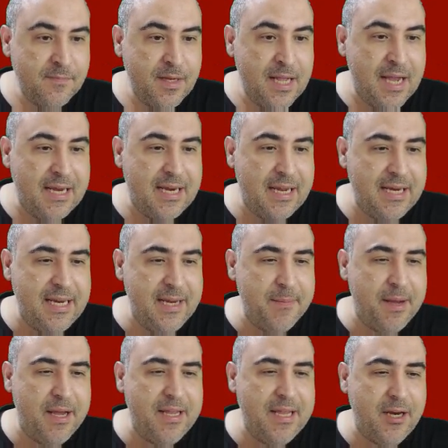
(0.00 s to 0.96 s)

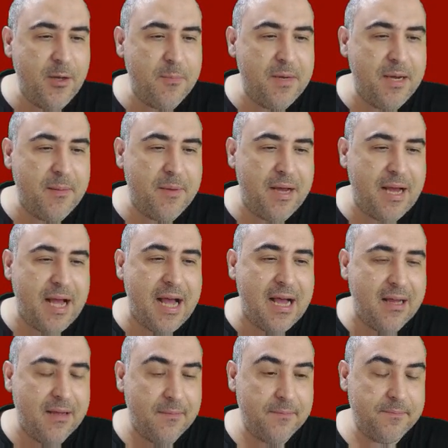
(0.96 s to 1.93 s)
Ararima Yanomama
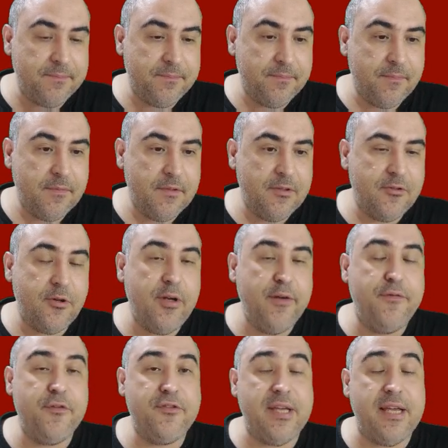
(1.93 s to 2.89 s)
a. So
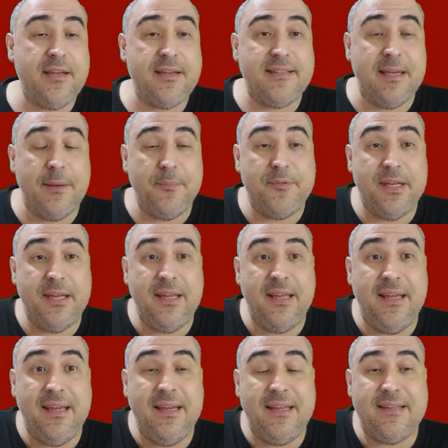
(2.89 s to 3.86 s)
if you say that something
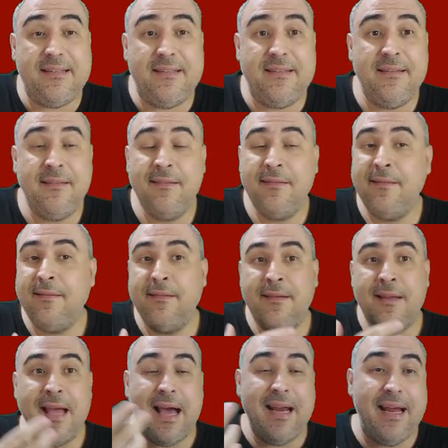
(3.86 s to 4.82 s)
is
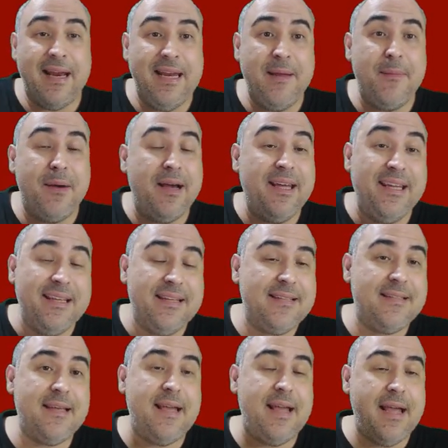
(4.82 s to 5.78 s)
Ararima
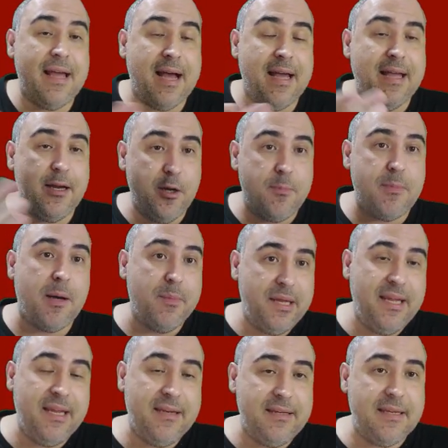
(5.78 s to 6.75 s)
is a
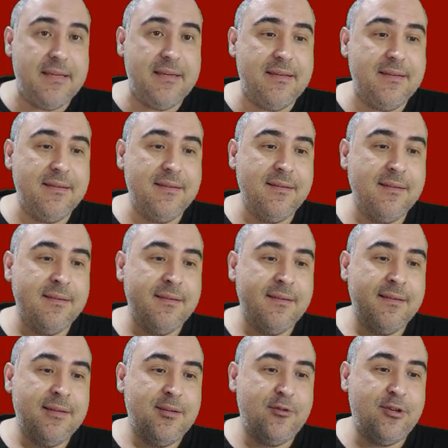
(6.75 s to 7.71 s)
Yanomami Indian,
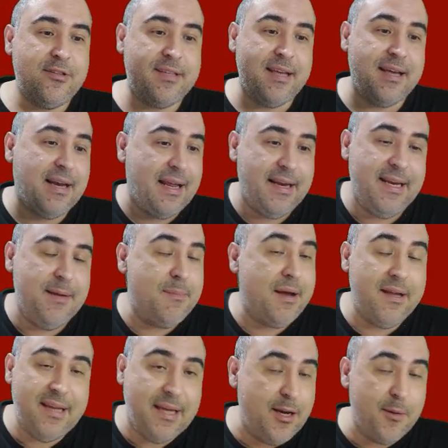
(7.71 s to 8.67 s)
you just say
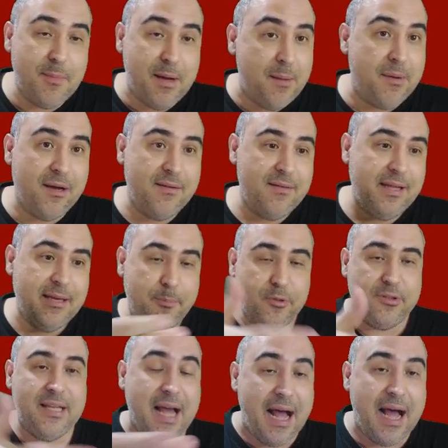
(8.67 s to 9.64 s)
Ararima Yanomama and
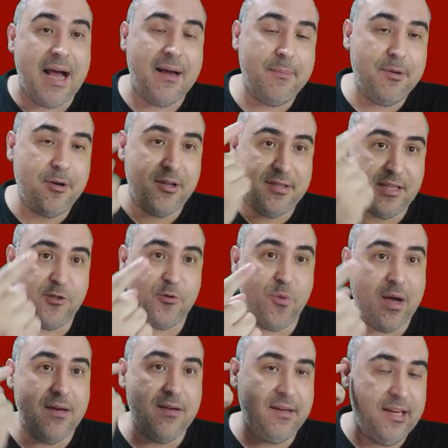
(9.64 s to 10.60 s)
put the a because it's
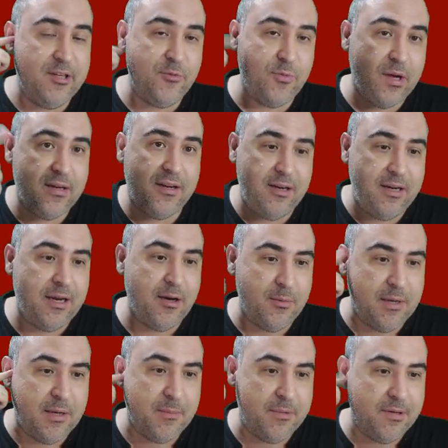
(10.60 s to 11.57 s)
one. He's one on the
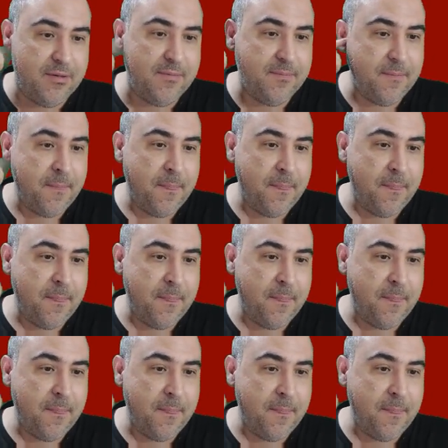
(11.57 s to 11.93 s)
Yanomama.